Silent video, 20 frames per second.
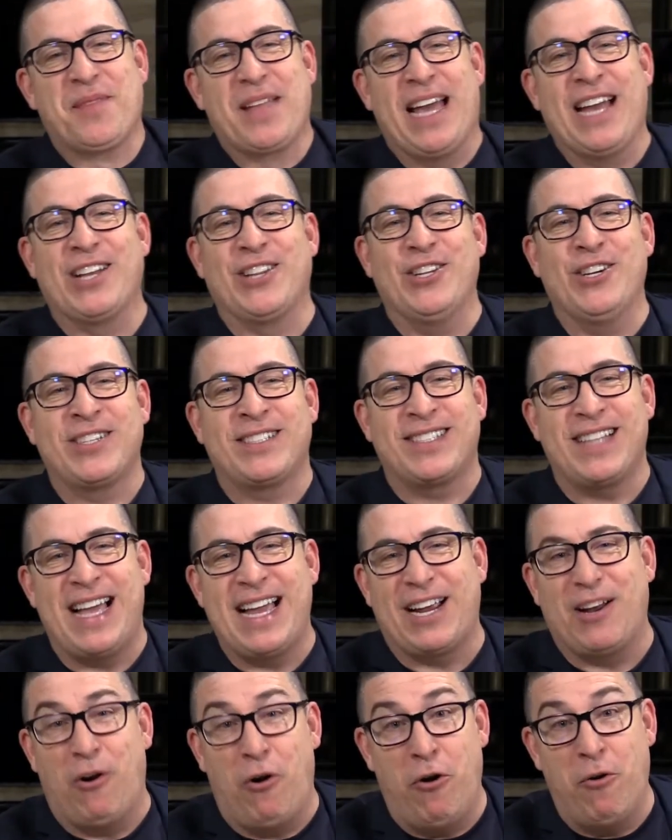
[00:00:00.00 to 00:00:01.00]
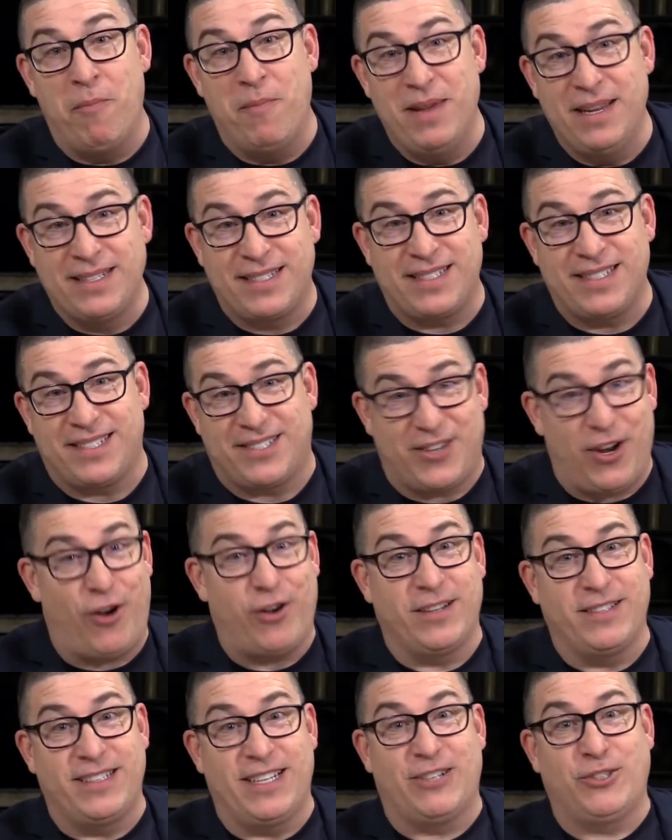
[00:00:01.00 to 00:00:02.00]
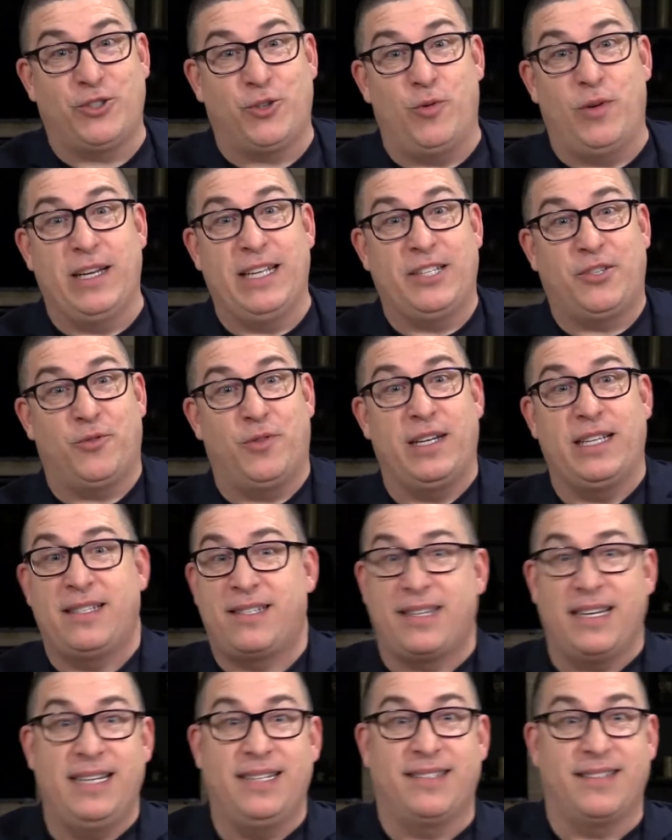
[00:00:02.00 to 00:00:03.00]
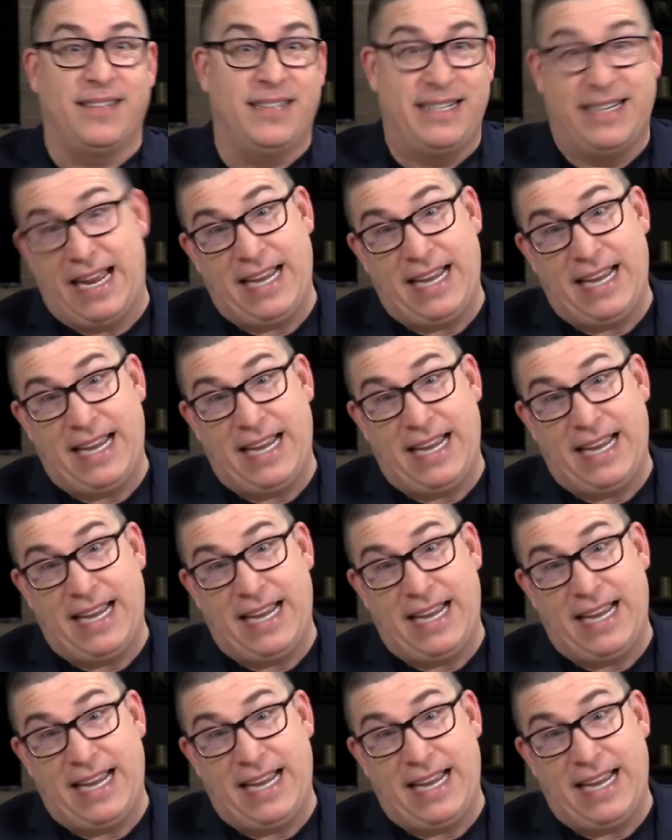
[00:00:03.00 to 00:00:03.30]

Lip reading: It looks like Ole Miss started their 2020 season in